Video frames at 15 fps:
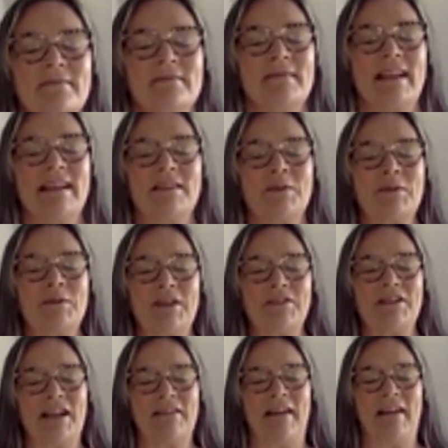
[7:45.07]
It's also
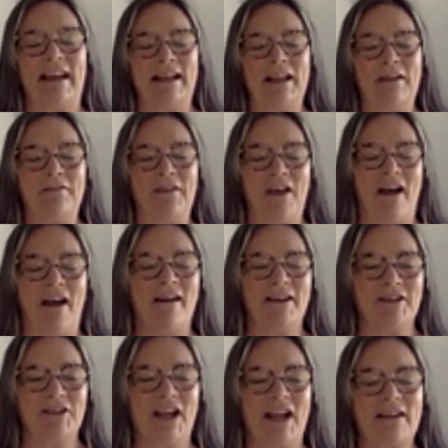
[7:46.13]
directly over the heart
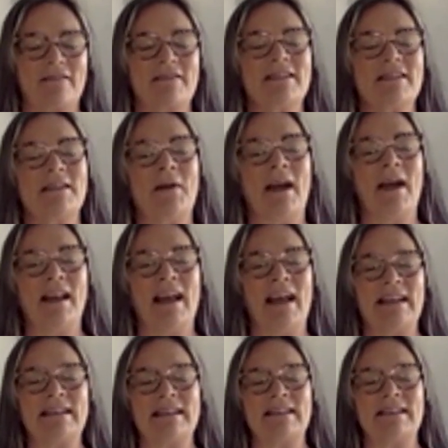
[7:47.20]
chakra, so I
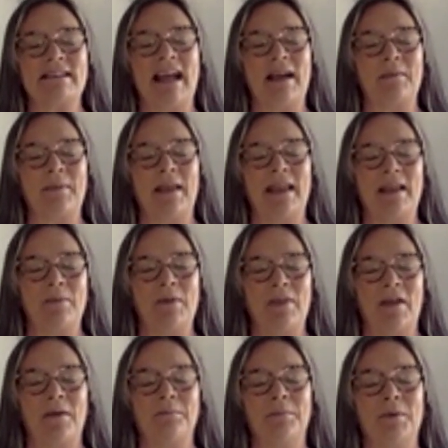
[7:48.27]
like to tap here with
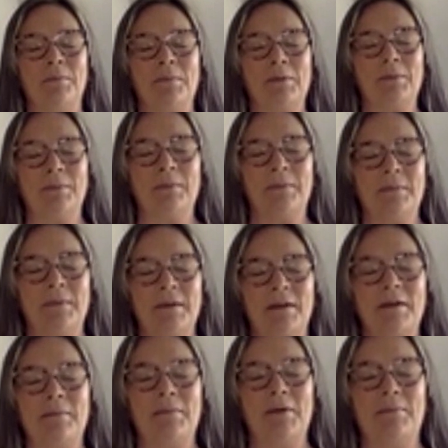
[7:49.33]
a boom, boom,
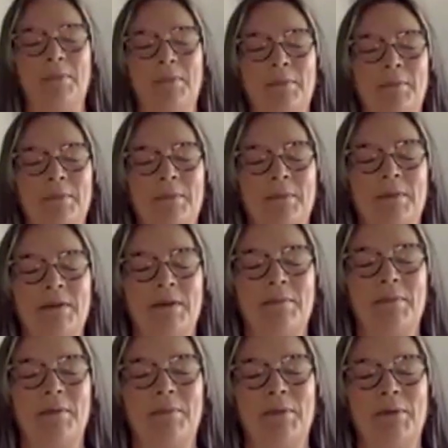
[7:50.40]
boom, boom,
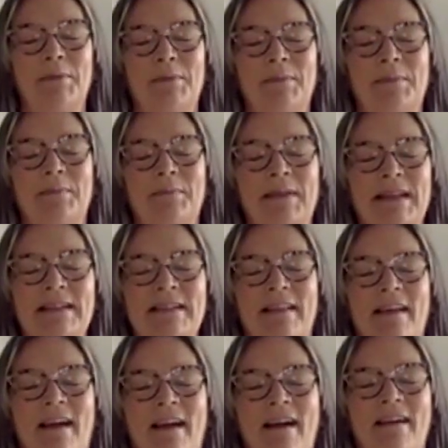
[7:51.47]
boom, boom beat of
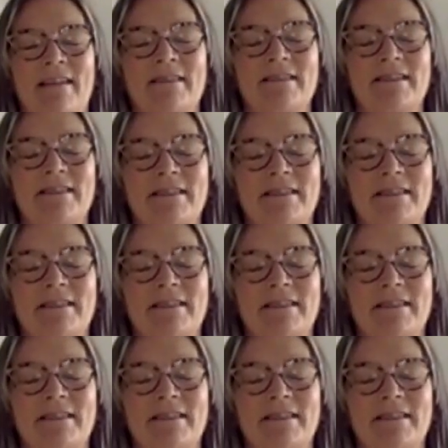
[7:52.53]
the heart.